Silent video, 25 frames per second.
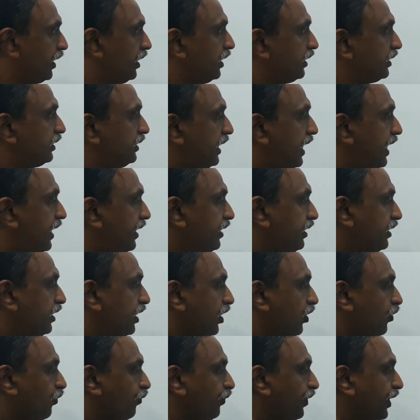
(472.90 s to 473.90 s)

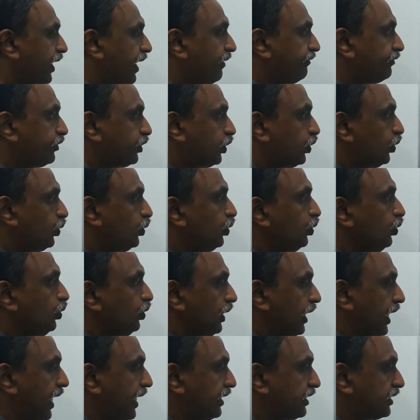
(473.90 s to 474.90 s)
Then we have
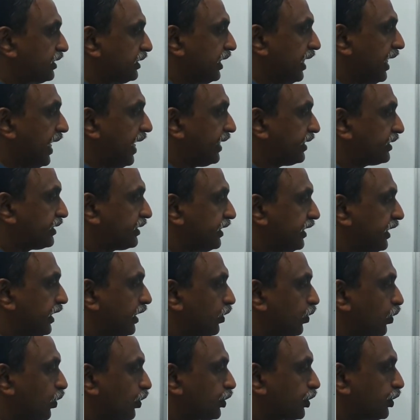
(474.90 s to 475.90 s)
2hx
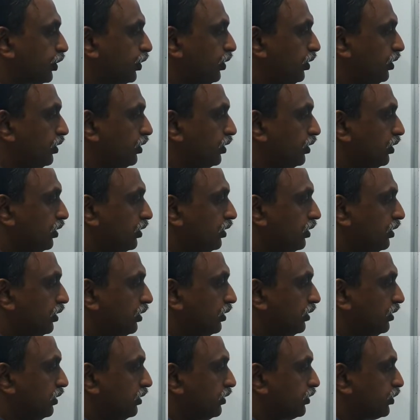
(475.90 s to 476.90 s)
here also.
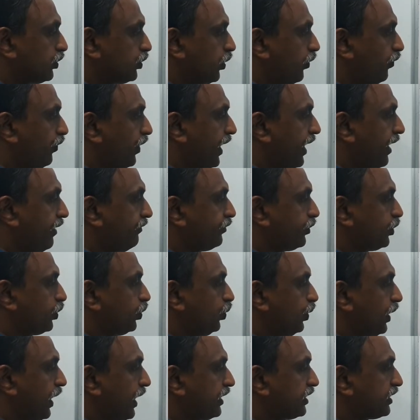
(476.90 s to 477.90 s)
So we have
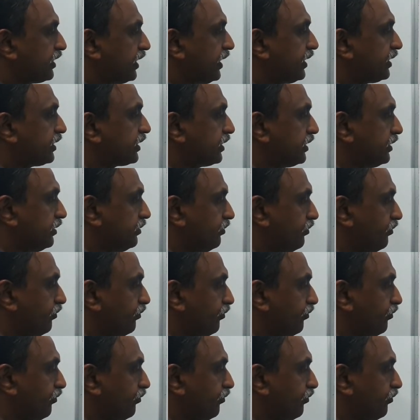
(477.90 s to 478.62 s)
2hx.